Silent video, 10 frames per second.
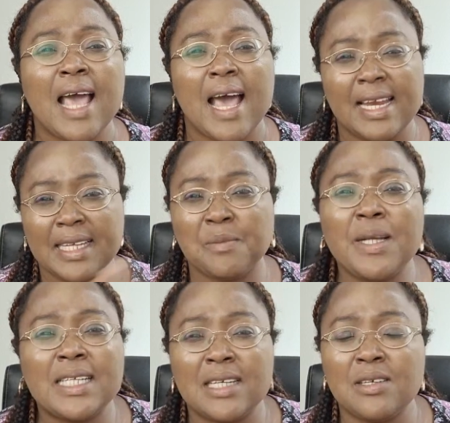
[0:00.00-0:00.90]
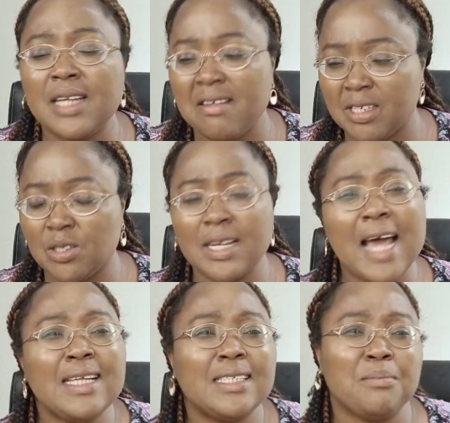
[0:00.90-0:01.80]
and expect another result.
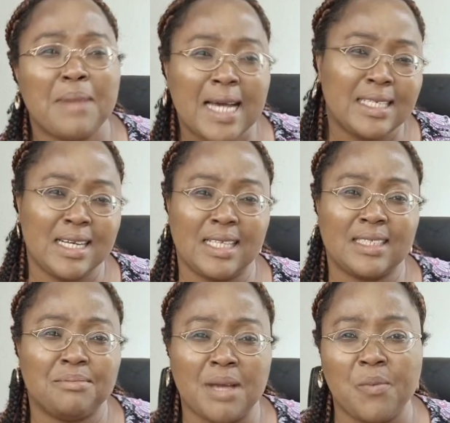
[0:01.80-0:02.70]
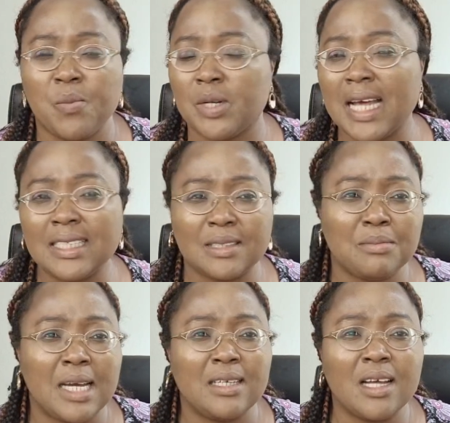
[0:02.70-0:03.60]
That is madness, my people. That is
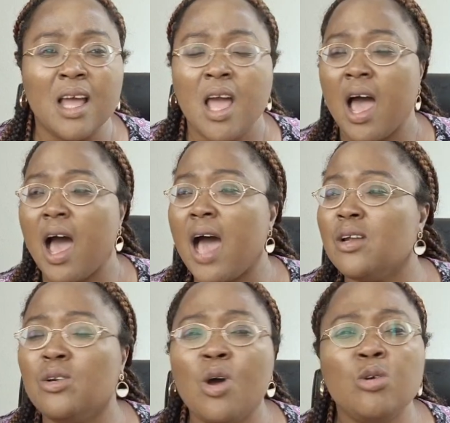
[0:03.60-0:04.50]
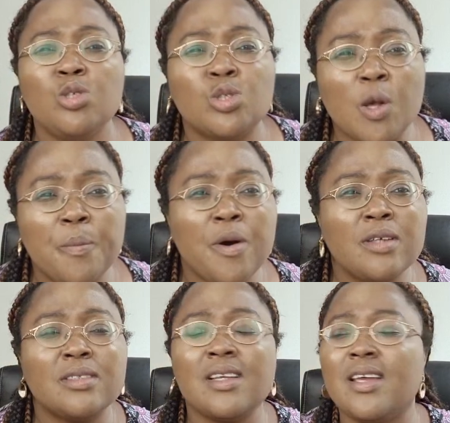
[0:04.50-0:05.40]
madness. I do not
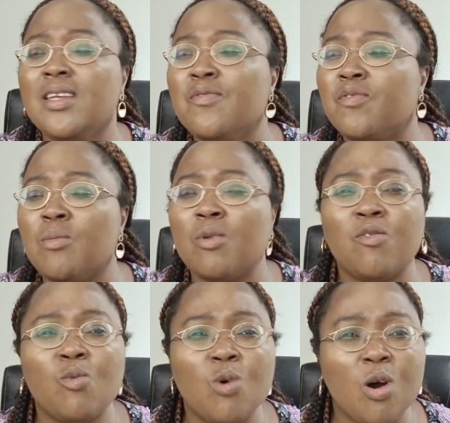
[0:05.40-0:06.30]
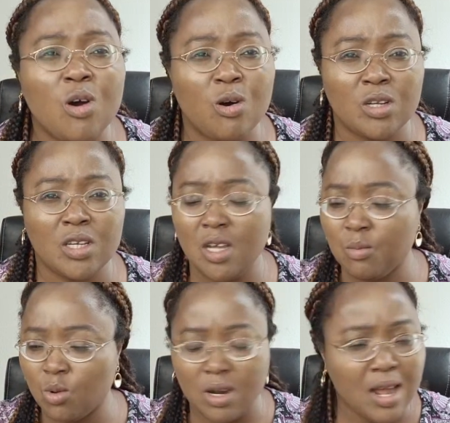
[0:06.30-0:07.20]
support any form of war on
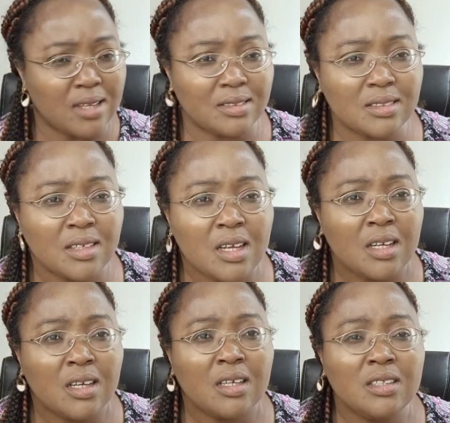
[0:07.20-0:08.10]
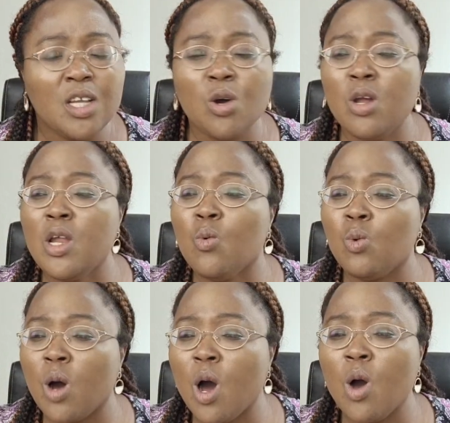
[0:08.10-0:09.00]
Igbo land. The only
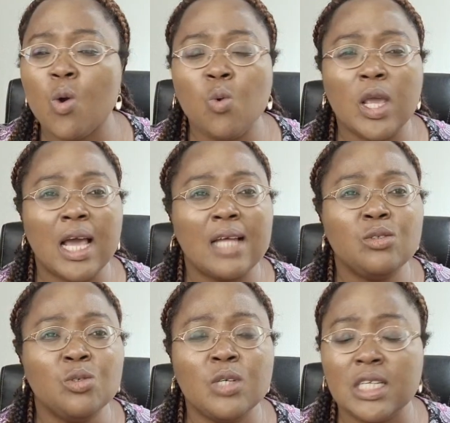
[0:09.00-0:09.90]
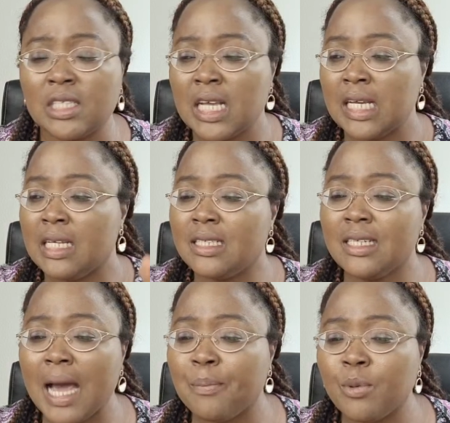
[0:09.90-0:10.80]
war we can do is, you see
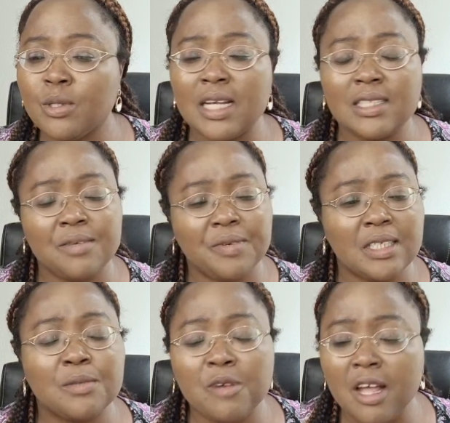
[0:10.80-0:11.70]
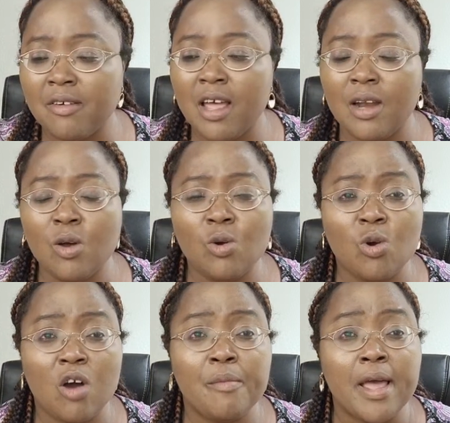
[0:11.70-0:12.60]
that protest, if it is a local
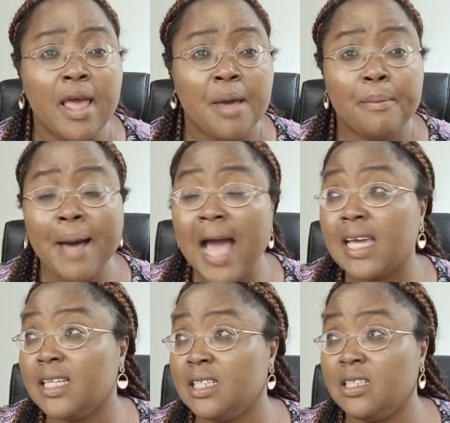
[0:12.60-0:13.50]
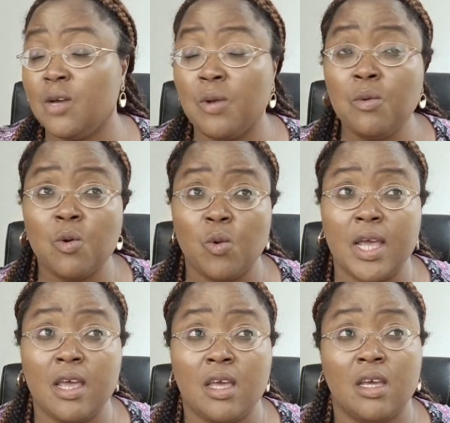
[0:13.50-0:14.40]
government. Back in the day when we
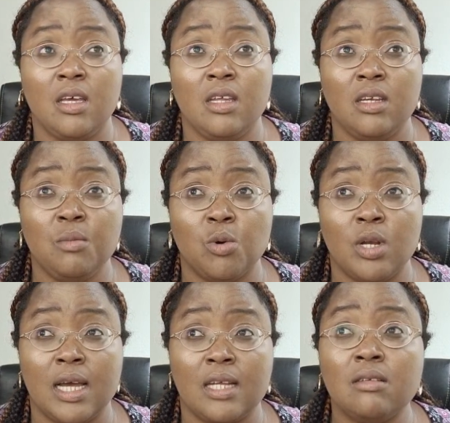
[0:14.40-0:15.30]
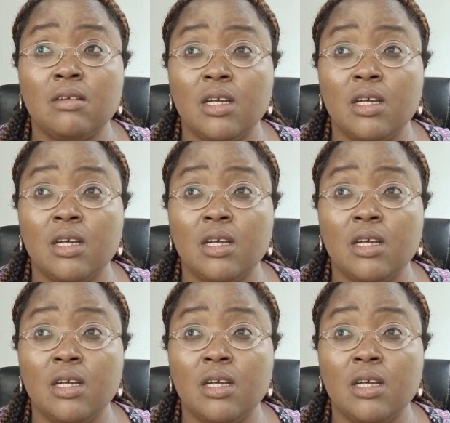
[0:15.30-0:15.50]
were in Igbo land,